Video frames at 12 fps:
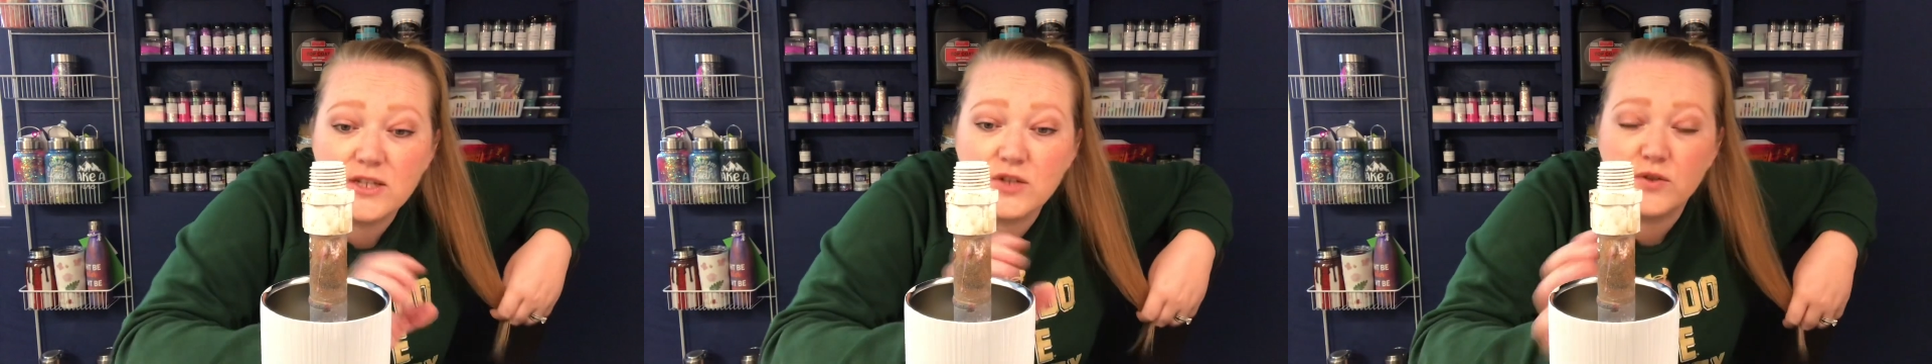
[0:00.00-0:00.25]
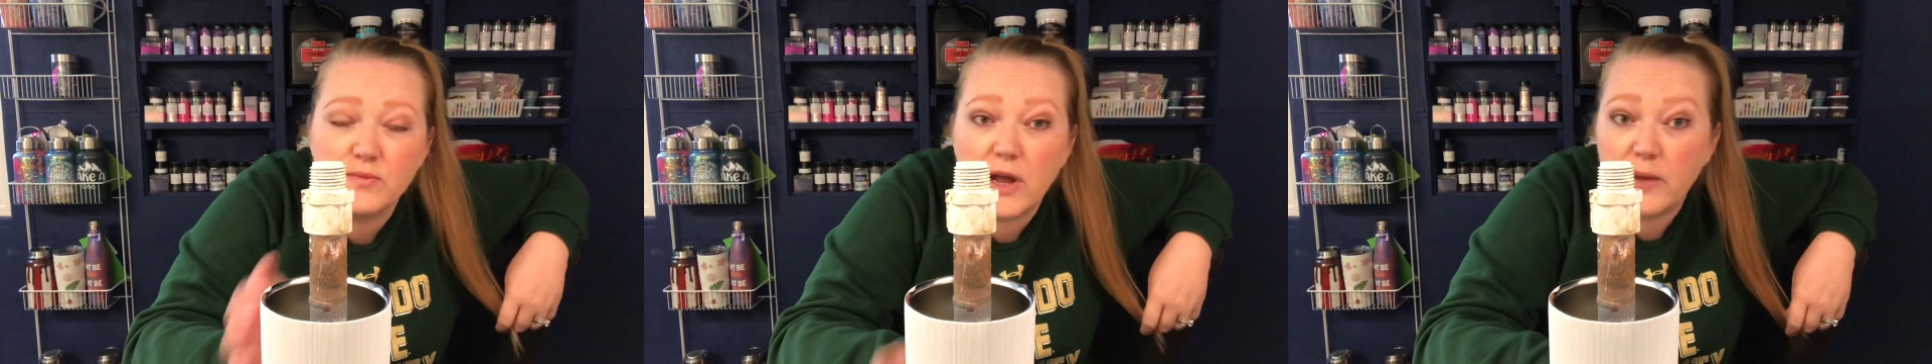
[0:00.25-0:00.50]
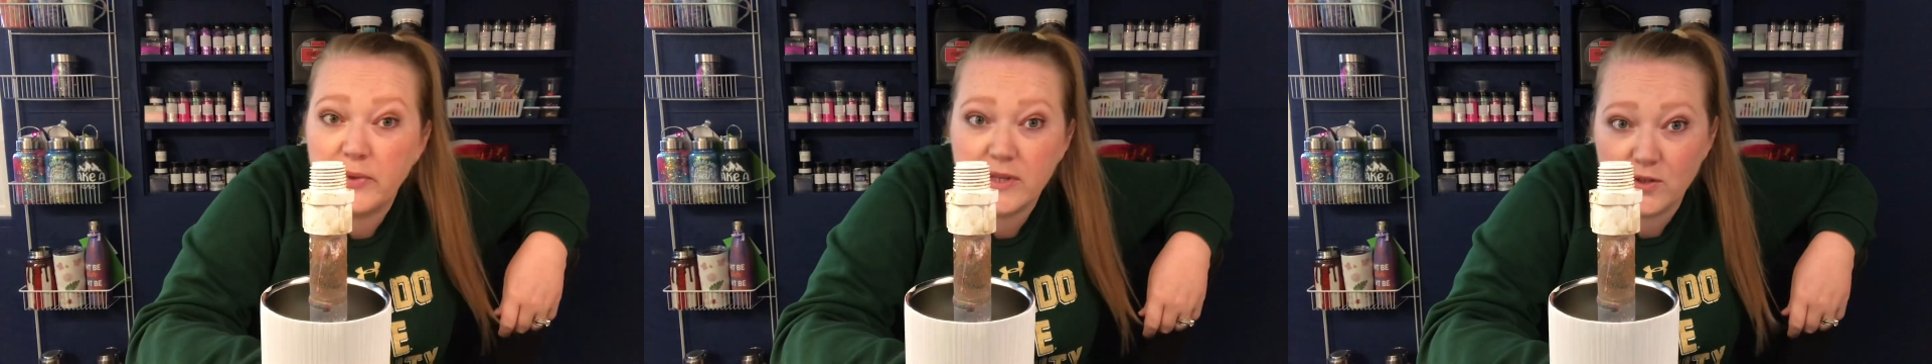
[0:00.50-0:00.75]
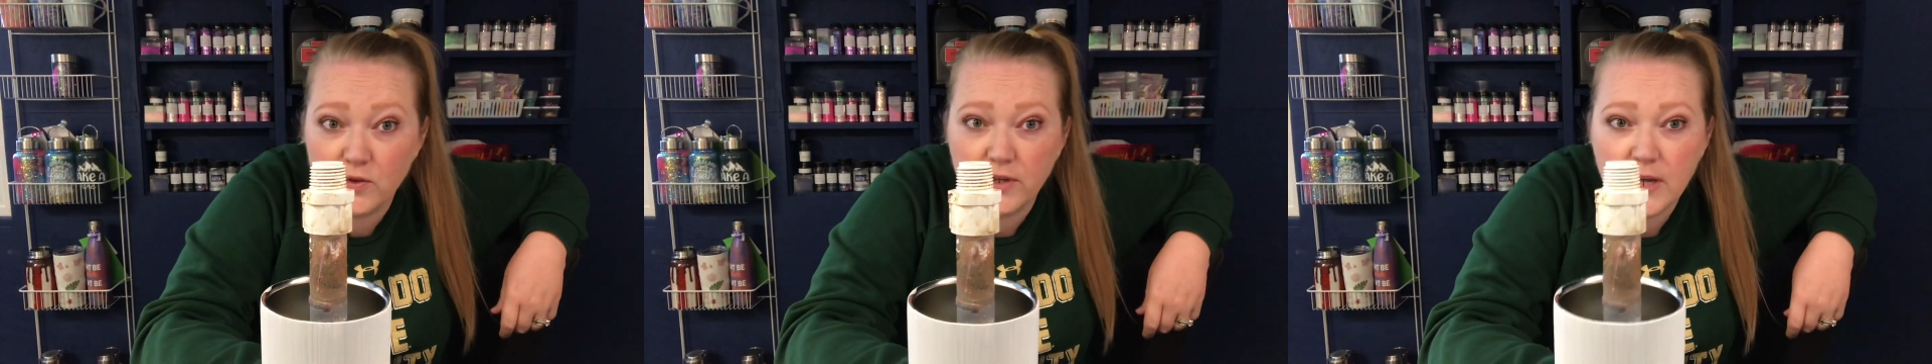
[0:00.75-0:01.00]
do my
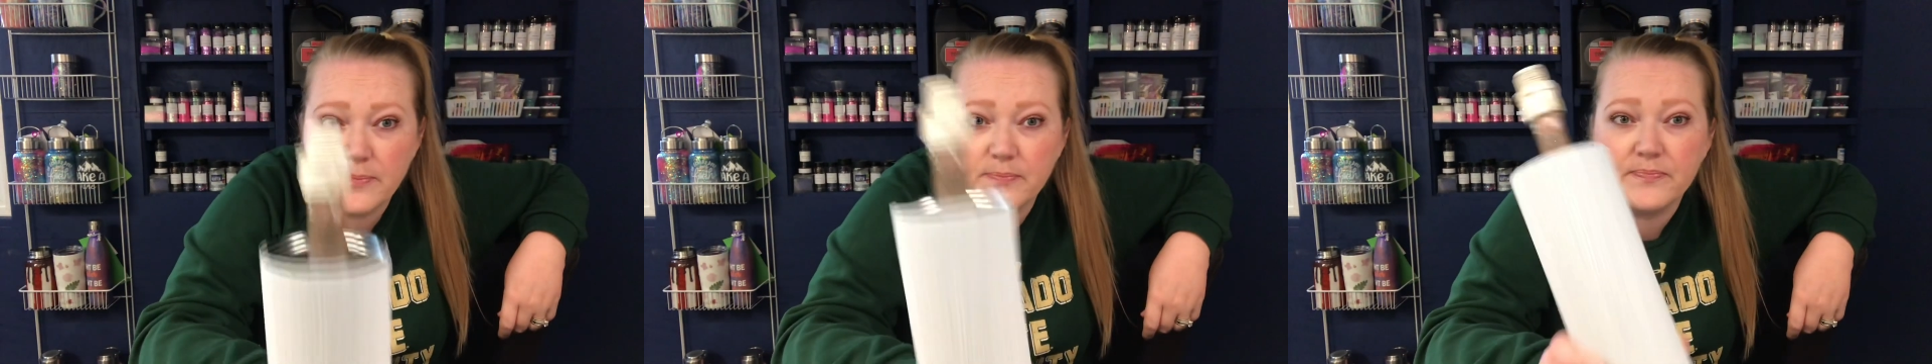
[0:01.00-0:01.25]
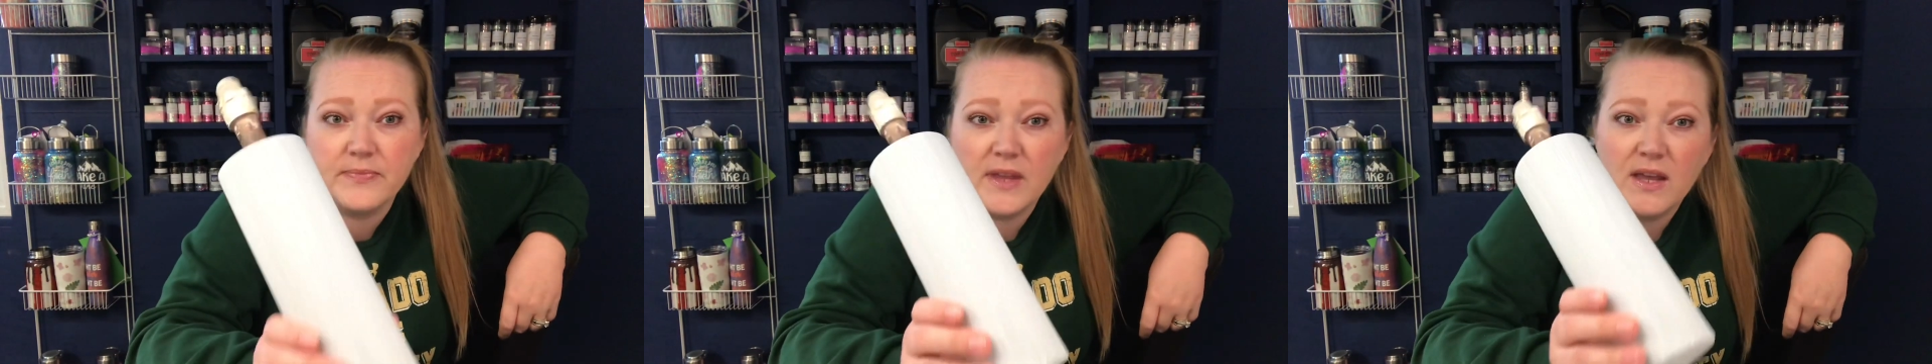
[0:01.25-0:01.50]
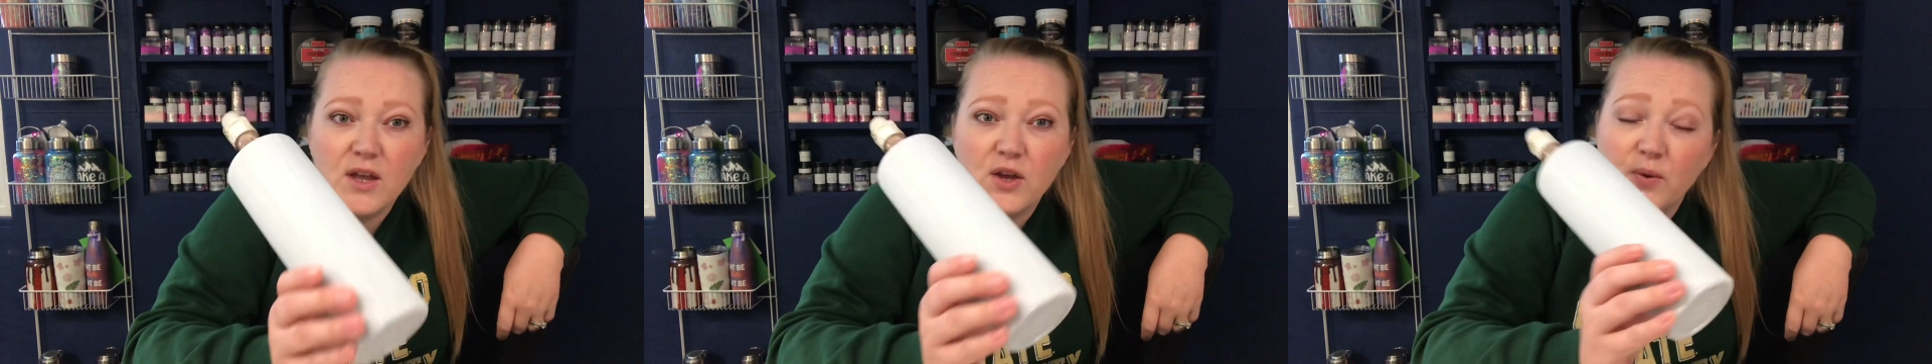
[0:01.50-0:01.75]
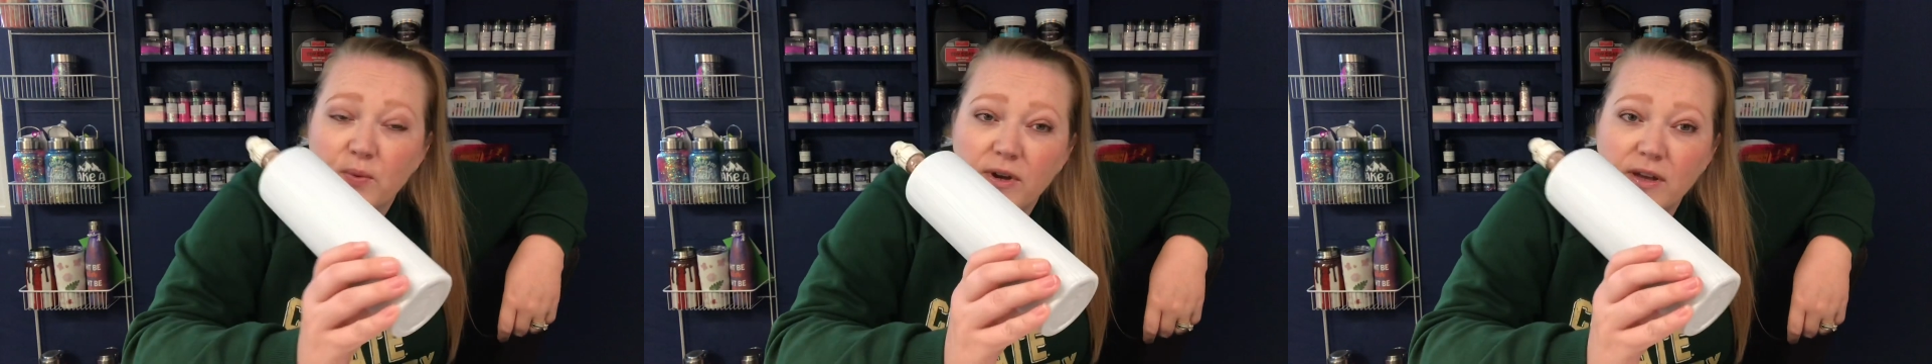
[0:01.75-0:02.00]
pencil cup
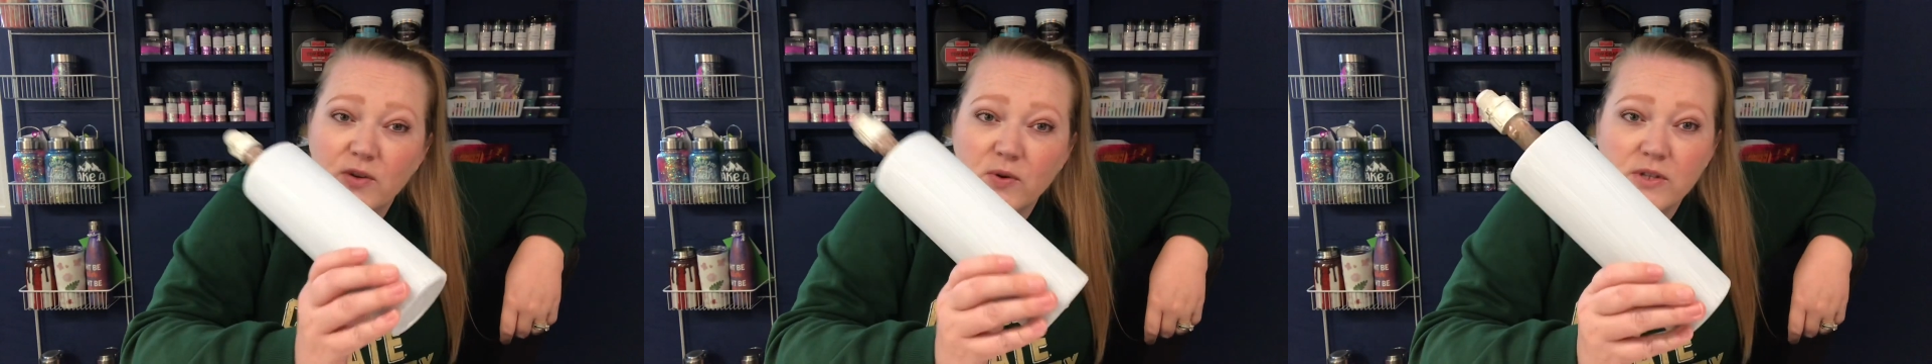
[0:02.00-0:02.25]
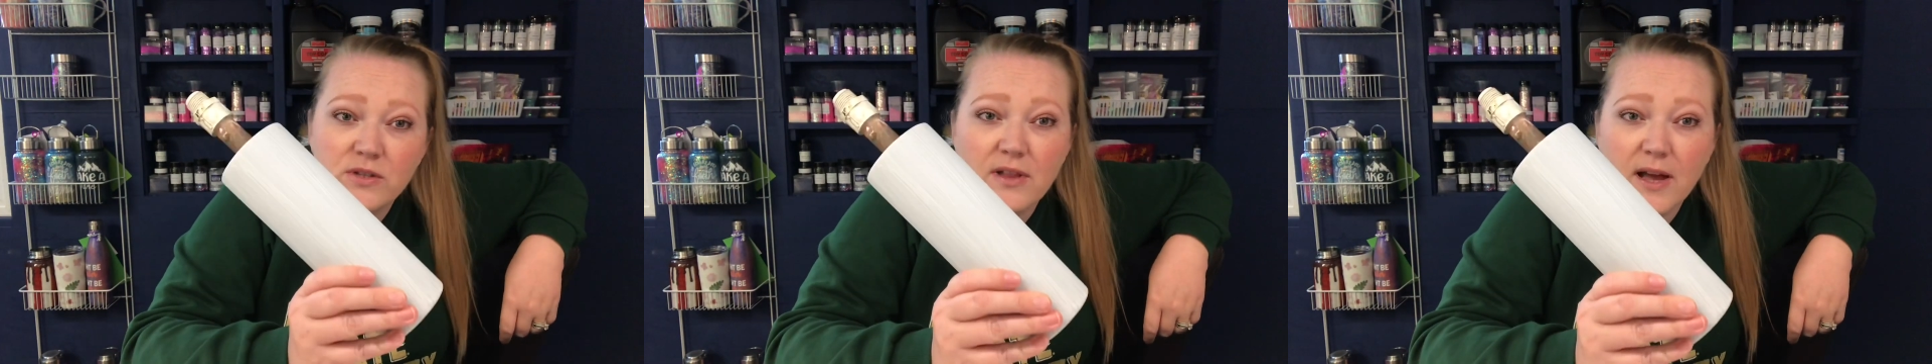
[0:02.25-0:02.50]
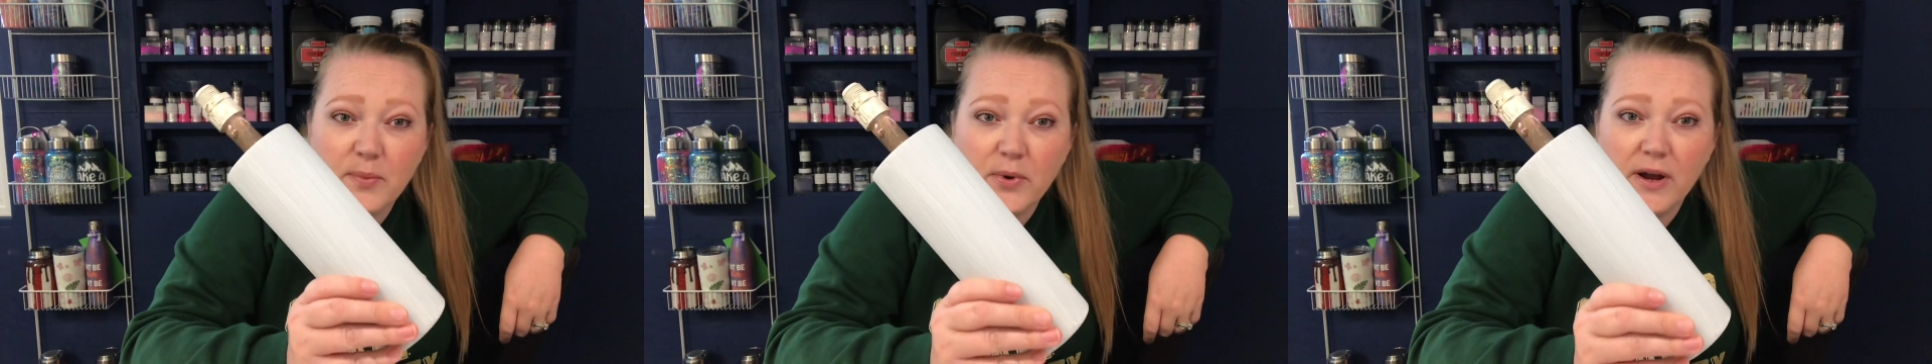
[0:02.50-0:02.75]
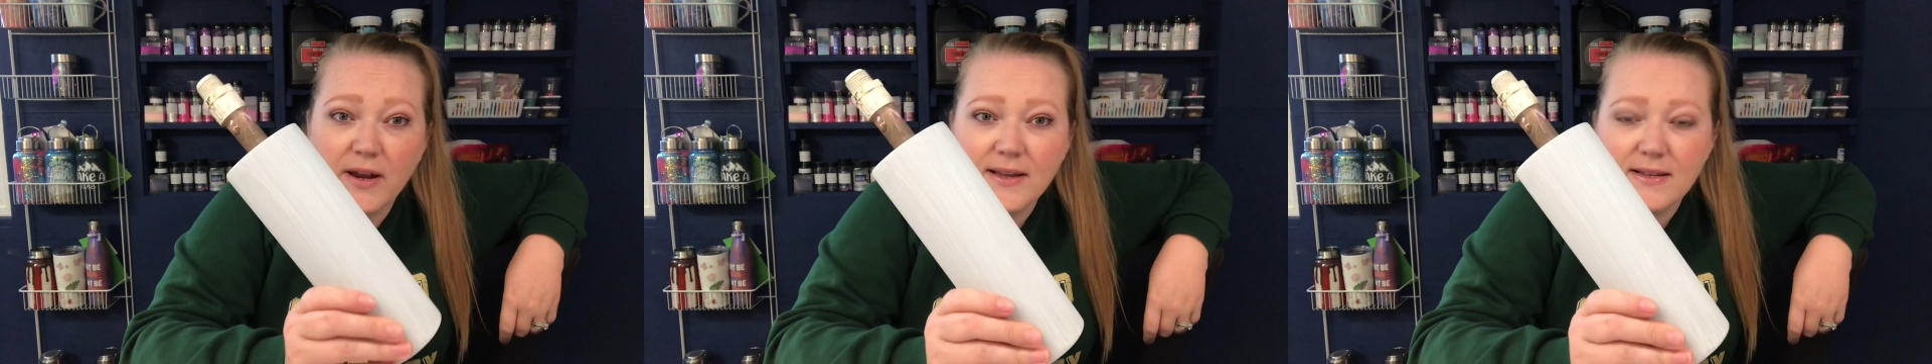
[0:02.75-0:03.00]
with Crystalac
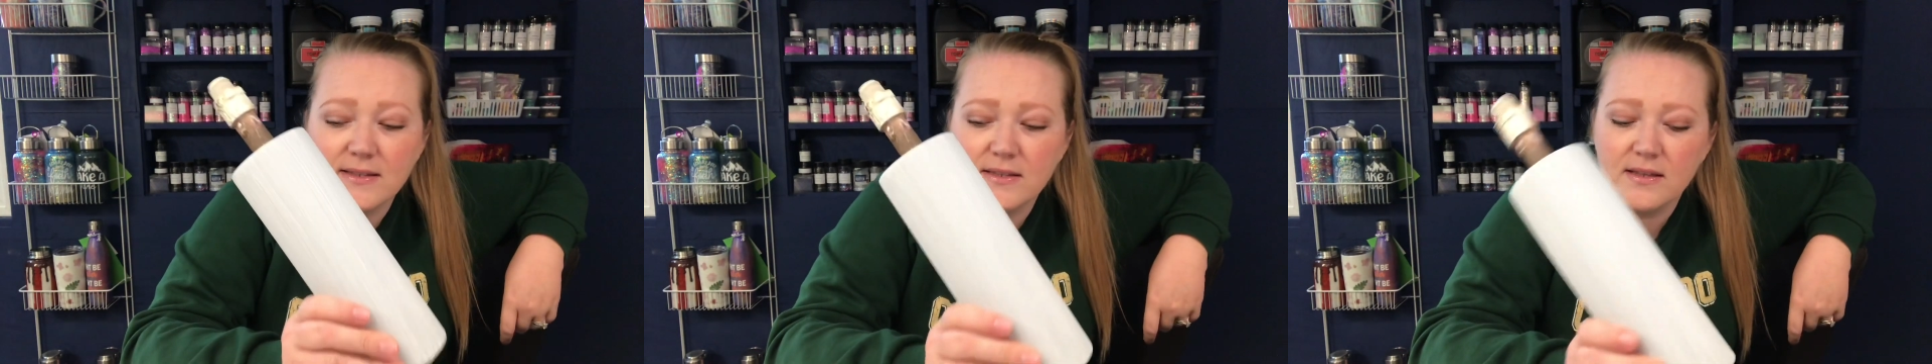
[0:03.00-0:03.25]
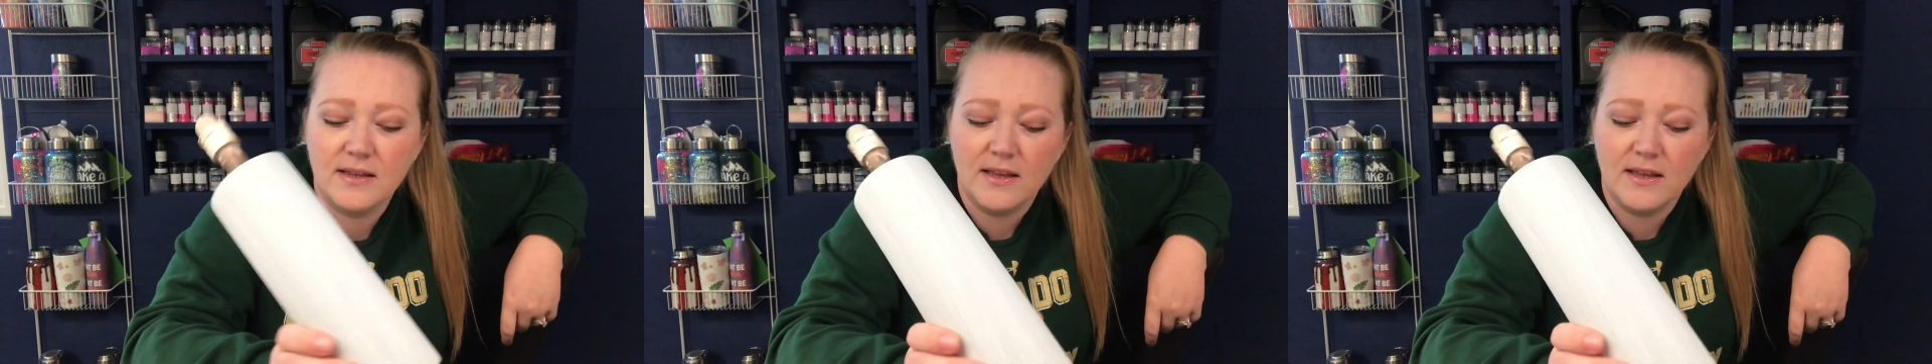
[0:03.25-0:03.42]
products.